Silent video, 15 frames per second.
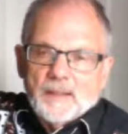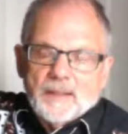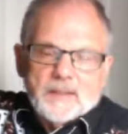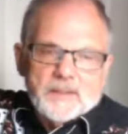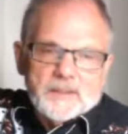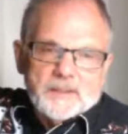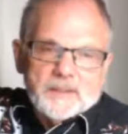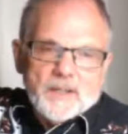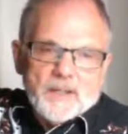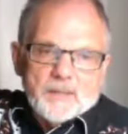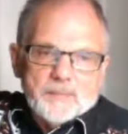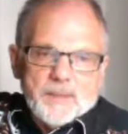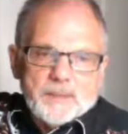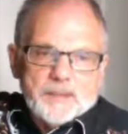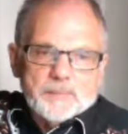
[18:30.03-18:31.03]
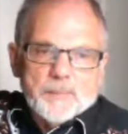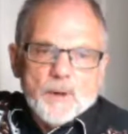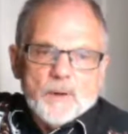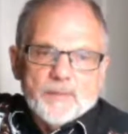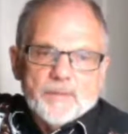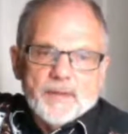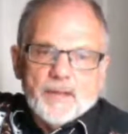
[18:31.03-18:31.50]
Let's just talk about a
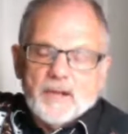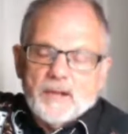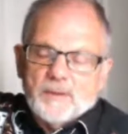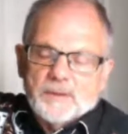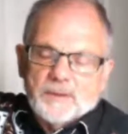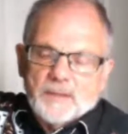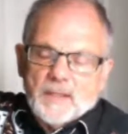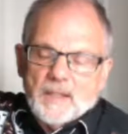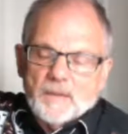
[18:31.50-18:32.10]
small thing. I was